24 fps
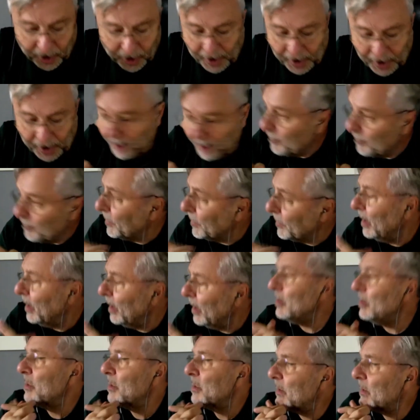Okay,
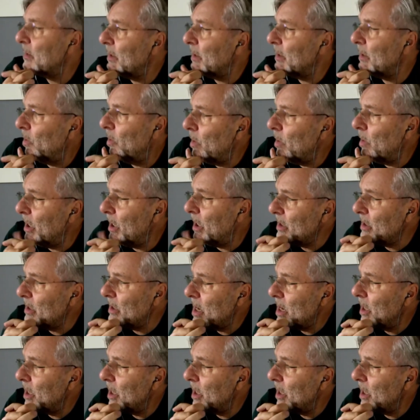so